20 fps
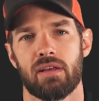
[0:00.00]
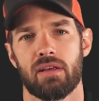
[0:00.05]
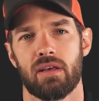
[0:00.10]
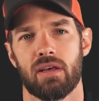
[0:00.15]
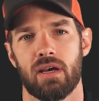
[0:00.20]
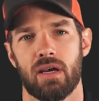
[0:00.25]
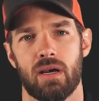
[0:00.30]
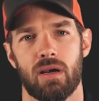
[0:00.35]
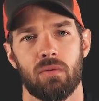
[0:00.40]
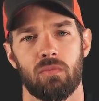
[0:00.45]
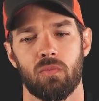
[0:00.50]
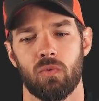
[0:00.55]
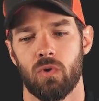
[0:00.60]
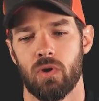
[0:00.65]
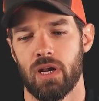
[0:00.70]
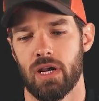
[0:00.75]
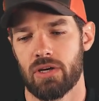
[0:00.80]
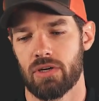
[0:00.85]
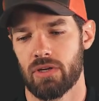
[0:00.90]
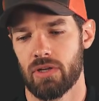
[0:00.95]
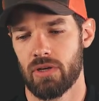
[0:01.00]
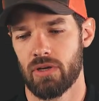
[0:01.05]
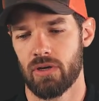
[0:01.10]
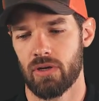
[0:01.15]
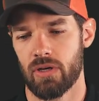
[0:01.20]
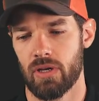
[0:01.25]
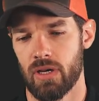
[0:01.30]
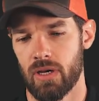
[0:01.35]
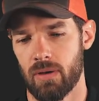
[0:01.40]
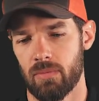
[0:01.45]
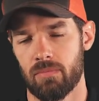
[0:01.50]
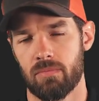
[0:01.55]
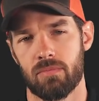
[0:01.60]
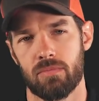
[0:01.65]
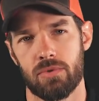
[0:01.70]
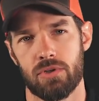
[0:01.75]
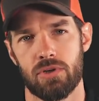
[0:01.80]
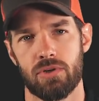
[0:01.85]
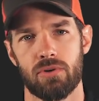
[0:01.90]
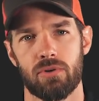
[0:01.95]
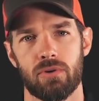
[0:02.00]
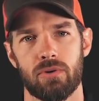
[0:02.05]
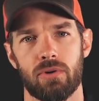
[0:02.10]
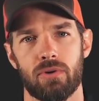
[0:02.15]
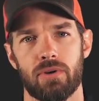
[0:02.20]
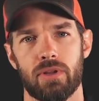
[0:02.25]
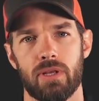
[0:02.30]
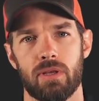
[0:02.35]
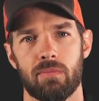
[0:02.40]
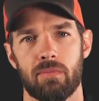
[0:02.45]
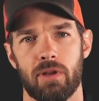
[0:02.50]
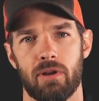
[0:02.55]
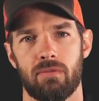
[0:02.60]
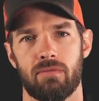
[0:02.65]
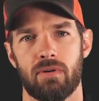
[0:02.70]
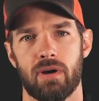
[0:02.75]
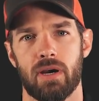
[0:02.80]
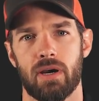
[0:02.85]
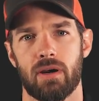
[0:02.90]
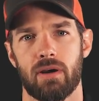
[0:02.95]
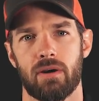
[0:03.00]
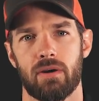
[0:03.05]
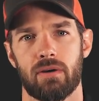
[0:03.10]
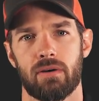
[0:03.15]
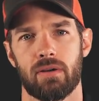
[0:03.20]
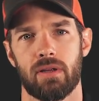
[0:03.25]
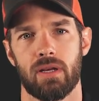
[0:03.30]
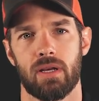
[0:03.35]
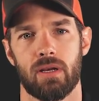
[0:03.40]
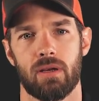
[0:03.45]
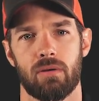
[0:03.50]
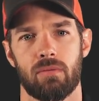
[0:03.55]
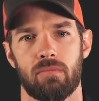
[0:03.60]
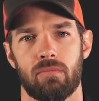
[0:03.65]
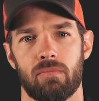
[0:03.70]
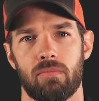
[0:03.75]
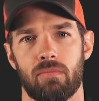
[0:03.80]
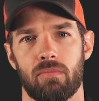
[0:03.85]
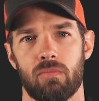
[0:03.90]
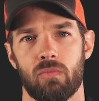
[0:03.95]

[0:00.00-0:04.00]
will actually hook up to your dehumidifier